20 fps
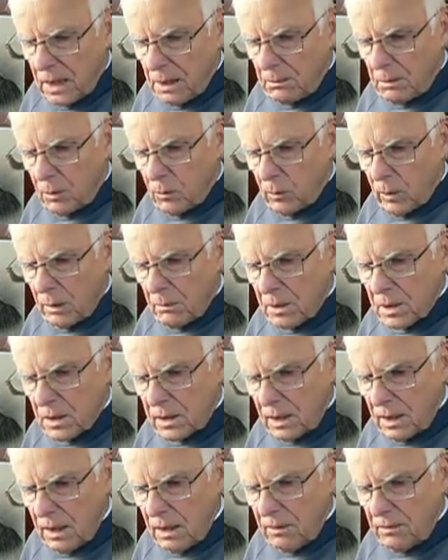But we must
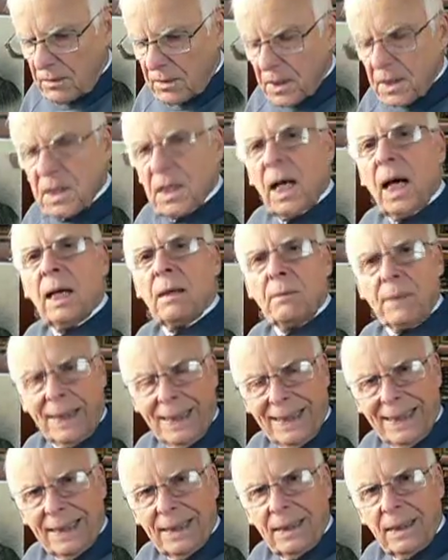leave the
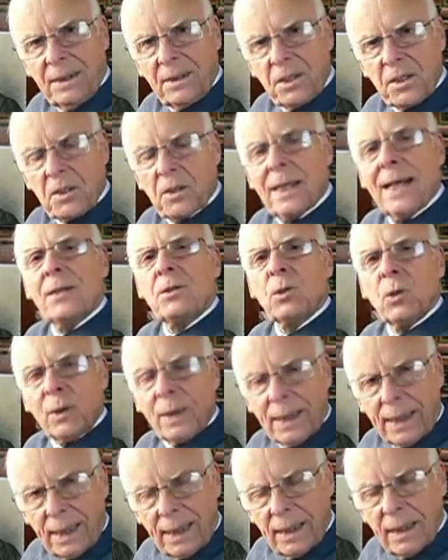timing, the
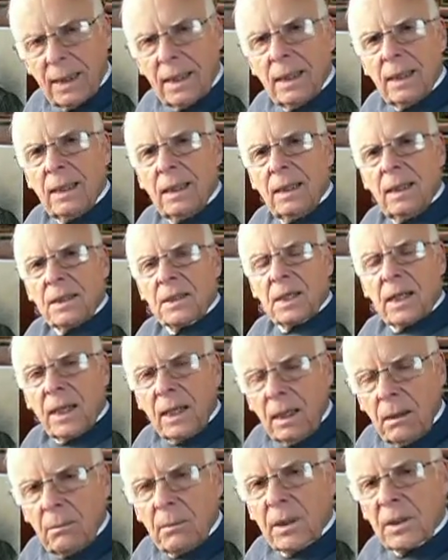scheduling, to
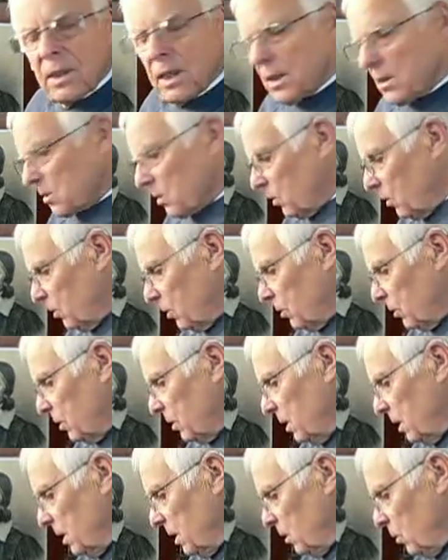him and his
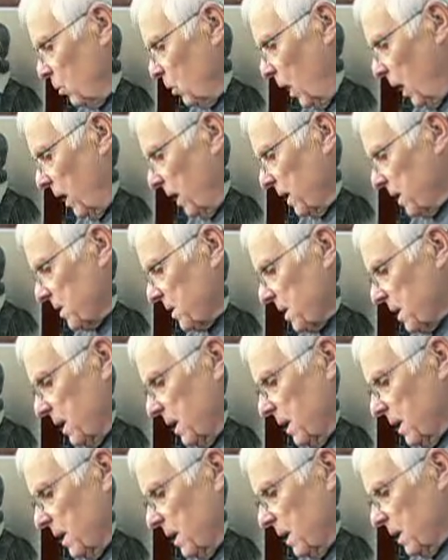all-wise
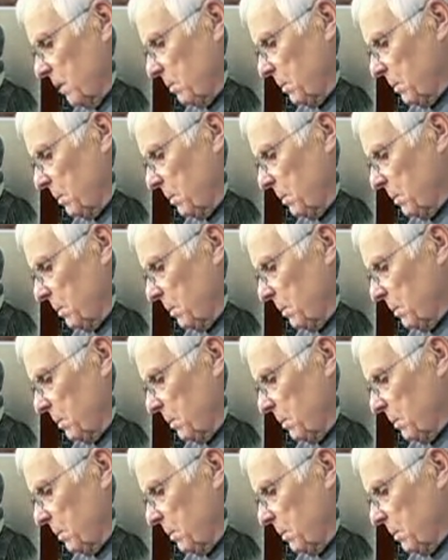uh,